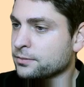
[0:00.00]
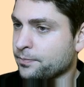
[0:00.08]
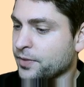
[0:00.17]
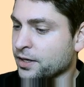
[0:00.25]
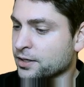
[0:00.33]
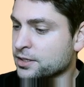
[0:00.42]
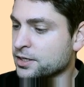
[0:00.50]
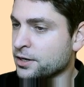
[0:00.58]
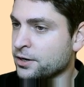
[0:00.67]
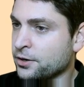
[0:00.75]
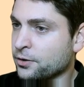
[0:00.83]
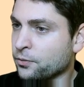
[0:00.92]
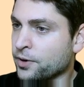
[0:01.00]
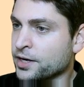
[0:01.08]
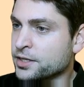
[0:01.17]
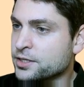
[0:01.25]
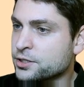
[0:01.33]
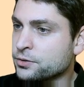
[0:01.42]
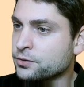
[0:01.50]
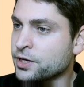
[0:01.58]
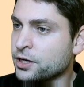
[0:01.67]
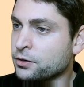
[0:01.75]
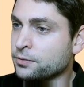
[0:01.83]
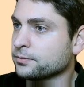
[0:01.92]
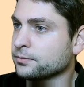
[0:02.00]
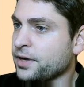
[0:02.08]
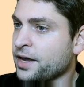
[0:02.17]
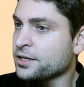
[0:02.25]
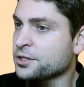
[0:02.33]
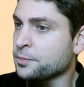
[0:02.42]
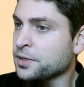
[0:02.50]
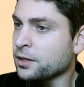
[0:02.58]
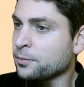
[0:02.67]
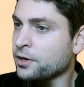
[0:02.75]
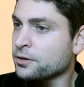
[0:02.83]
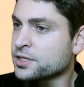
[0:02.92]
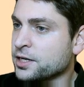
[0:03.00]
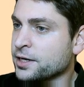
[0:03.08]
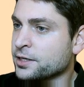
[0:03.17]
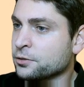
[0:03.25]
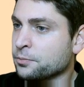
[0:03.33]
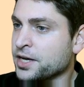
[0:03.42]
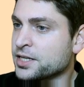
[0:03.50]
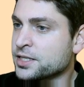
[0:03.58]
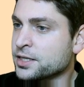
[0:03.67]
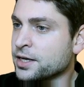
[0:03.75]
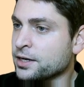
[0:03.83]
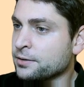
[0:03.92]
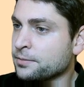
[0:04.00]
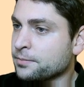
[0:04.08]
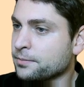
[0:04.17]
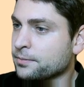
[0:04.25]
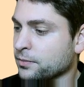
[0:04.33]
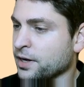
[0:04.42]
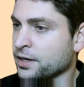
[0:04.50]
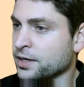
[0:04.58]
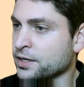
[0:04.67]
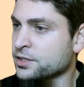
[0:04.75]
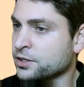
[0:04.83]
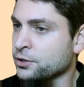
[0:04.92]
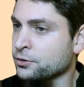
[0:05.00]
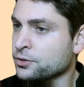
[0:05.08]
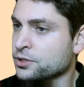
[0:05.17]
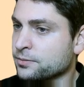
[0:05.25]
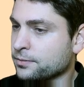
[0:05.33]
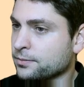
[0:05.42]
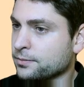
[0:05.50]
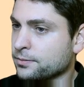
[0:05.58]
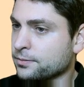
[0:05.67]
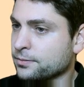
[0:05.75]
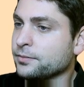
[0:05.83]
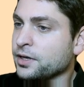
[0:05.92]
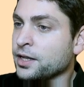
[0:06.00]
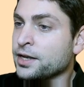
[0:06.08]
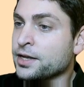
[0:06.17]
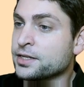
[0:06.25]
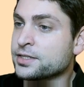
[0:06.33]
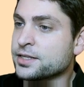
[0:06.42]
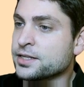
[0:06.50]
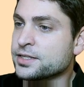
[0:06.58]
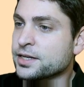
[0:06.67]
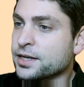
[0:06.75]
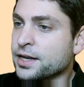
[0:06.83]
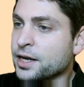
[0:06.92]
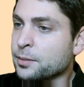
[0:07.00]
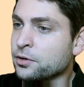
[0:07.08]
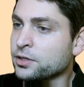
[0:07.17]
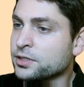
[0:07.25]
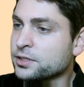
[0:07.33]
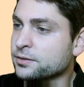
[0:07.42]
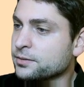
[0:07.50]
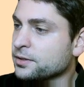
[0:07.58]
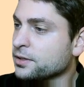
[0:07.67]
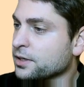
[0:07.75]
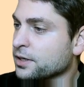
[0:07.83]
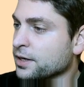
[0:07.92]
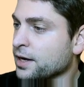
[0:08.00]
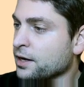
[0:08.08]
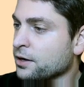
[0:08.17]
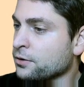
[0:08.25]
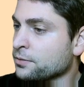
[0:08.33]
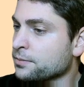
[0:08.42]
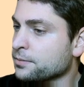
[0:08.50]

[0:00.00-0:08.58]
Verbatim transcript: And here write sudo and middle mouse click to paste it in and execute. Linux is enabled. Now